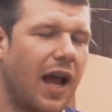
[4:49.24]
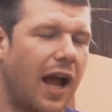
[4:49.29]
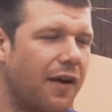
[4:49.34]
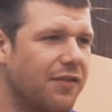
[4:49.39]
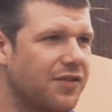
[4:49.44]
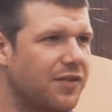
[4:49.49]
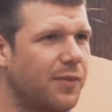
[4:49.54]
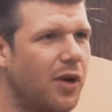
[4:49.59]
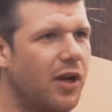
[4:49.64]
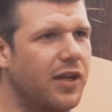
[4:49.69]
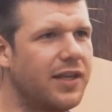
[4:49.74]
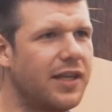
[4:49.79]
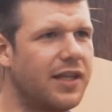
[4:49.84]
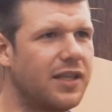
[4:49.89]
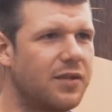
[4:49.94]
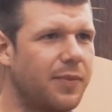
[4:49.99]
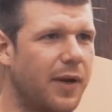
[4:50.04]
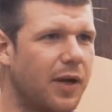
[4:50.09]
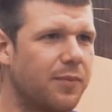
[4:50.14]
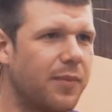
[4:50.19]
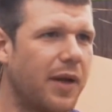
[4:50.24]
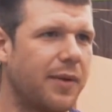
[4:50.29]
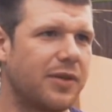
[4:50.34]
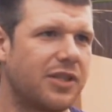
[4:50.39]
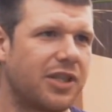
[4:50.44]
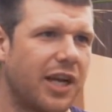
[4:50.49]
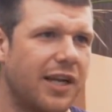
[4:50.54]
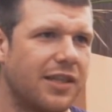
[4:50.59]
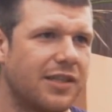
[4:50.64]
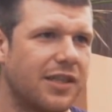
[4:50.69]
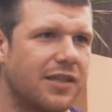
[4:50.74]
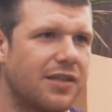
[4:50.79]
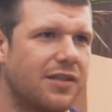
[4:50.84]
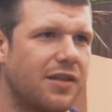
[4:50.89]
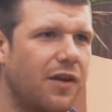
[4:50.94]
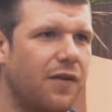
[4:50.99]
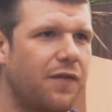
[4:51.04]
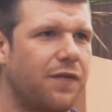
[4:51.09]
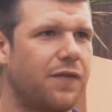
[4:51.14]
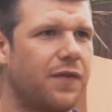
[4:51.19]
have some ideas about maybe changing
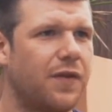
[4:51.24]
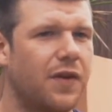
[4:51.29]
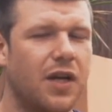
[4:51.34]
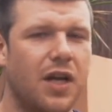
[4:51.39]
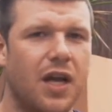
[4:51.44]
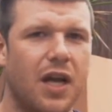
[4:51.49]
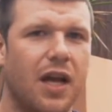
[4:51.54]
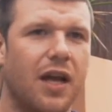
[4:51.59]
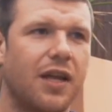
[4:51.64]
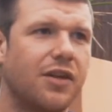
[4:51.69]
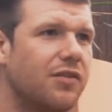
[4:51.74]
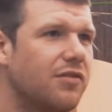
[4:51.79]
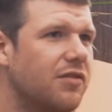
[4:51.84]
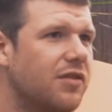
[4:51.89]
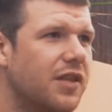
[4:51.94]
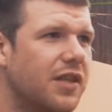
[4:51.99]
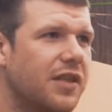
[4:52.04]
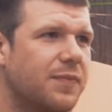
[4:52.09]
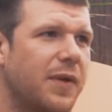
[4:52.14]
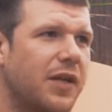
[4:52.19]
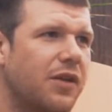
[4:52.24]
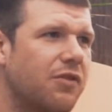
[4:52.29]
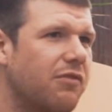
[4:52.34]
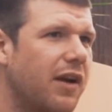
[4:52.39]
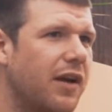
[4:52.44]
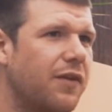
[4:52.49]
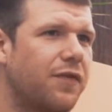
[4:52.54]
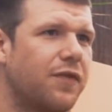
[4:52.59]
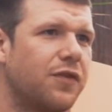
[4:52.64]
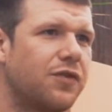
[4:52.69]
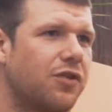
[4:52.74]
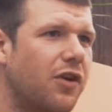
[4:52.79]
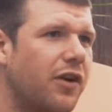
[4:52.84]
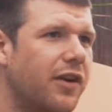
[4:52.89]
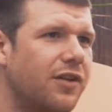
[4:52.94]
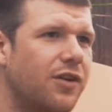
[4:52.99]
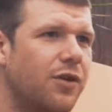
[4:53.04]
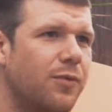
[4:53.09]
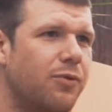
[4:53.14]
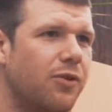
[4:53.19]
stuff, and it's been great for
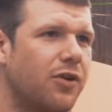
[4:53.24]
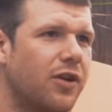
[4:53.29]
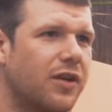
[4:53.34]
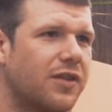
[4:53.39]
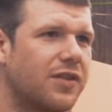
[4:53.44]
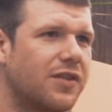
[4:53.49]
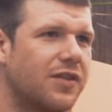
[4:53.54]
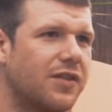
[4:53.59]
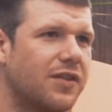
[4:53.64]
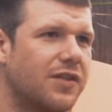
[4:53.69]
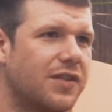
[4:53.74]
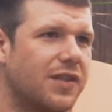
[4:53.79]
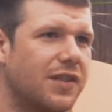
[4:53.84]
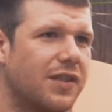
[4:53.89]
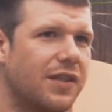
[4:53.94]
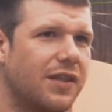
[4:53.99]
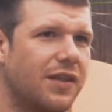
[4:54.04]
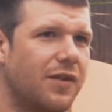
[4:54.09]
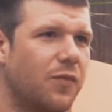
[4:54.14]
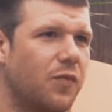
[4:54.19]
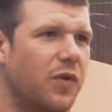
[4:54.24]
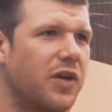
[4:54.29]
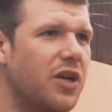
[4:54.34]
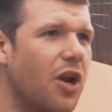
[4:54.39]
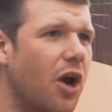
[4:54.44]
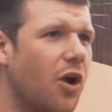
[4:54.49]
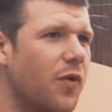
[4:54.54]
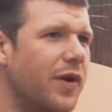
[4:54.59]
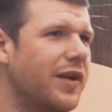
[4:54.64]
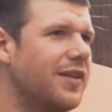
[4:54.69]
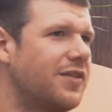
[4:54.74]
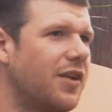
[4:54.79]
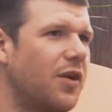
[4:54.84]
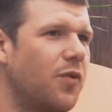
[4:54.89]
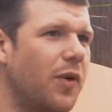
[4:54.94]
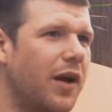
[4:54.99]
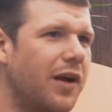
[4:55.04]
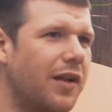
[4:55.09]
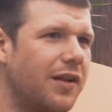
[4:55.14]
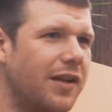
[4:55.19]
trying new products because we know it
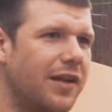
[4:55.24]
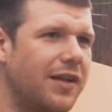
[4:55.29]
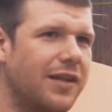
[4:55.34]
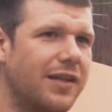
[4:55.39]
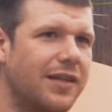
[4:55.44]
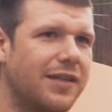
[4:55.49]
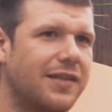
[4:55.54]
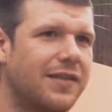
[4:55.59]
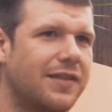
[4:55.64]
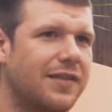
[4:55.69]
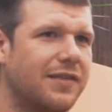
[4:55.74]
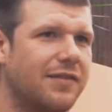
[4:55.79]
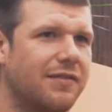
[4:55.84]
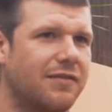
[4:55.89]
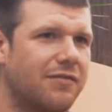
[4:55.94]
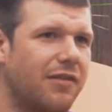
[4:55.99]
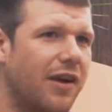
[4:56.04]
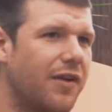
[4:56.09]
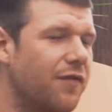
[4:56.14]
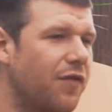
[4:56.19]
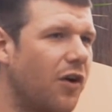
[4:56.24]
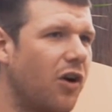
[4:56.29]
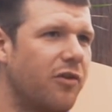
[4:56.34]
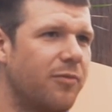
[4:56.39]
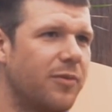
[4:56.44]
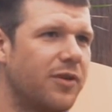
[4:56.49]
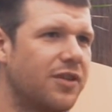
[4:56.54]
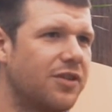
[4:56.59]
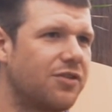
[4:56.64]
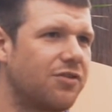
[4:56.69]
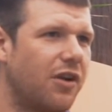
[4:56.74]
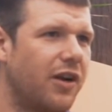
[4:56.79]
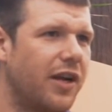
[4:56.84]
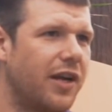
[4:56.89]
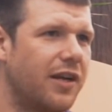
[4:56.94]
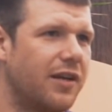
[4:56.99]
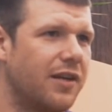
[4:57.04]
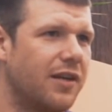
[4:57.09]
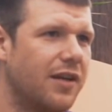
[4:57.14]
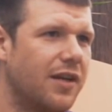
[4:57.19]
so well, and it's a great environment to
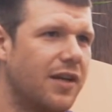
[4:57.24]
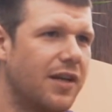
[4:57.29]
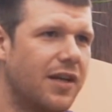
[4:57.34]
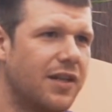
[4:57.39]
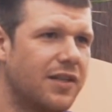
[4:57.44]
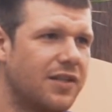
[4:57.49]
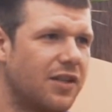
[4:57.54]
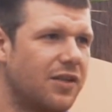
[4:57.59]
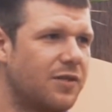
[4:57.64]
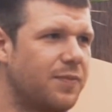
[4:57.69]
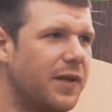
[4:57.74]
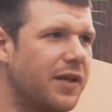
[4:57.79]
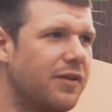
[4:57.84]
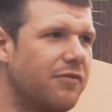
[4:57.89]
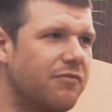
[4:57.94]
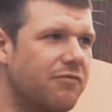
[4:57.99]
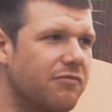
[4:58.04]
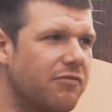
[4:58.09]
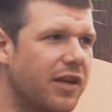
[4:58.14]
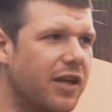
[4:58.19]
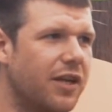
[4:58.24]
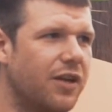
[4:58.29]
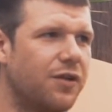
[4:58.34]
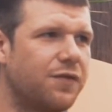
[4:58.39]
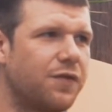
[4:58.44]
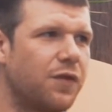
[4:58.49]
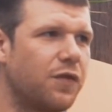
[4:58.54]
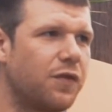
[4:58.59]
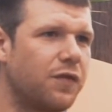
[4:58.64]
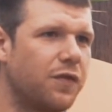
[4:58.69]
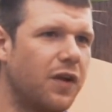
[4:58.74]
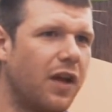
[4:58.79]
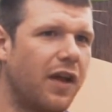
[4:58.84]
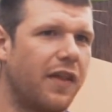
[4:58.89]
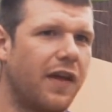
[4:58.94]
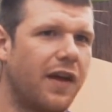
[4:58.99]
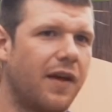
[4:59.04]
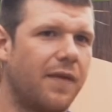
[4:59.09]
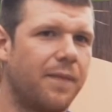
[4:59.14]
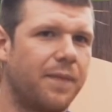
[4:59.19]
try it. So it's been really useful
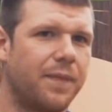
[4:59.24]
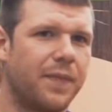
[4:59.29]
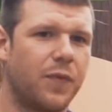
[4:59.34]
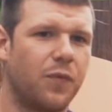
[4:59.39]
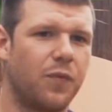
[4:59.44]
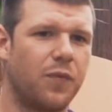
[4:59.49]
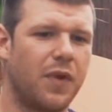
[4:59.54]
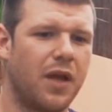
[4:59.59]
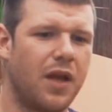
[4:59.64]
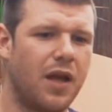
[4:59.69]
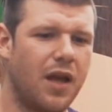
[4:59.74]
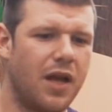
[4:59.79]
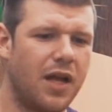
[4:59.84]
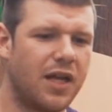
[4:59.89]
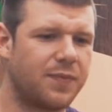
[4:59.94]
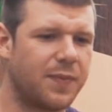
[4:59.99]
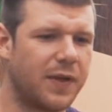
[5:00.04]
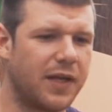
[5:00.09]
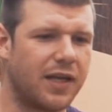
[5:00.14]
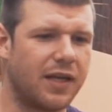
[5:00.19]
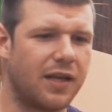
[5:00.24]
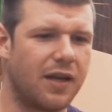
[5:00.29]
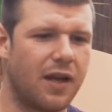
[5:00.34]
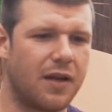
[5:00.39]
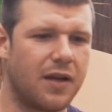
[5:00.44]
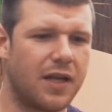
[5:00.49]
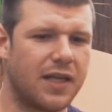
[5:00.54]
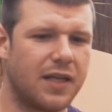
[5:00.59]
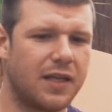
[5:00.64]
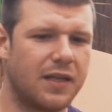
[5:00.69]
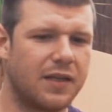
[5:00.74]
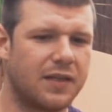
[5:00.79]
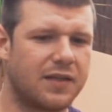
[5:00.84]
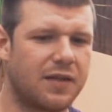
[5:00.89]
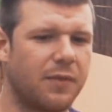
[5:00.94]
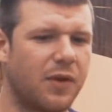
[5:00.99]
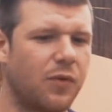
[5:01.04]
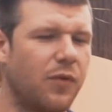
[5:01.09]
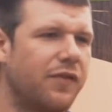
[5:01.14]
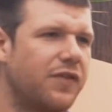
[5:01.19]
like that. it's been
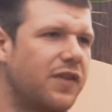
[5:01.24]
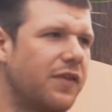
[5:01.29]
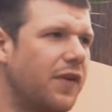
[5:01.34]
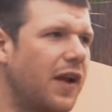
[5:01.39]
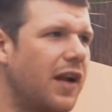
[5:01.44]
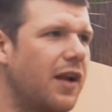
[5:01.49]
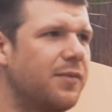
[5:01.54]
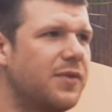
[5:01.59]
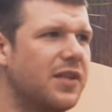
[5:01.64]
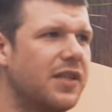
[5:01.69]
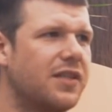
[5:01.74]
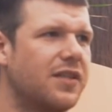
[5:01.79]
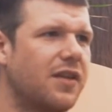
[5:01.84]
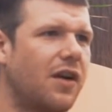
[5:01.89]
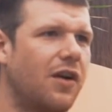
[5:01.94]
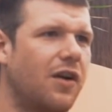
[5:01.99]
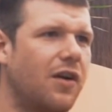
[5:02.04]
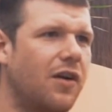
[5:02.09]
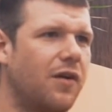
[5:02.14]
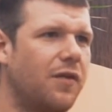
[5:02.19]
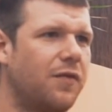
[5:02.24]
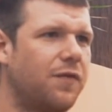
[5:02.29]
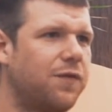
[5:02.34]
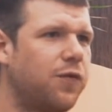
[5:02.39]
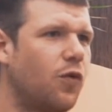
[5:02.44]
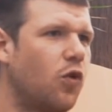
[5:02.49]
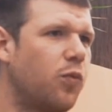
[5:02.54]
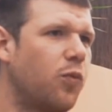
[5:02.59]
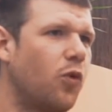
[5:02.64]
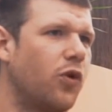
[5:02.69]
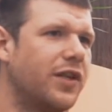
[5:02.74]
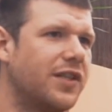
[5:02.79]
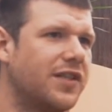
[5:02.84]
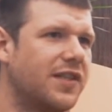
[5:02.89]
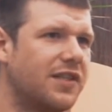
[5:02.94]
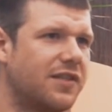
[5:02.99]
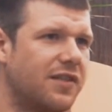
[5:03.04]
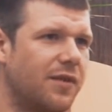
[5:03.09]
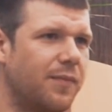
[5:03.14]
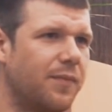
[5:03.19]
something we've developed is our 4-point
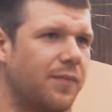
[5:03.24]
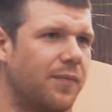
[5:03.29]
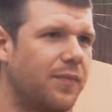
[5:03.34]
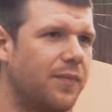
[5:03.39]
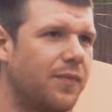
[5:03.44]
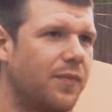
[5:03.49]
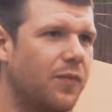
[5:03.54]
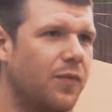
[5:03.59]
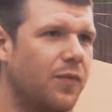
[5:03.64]
system.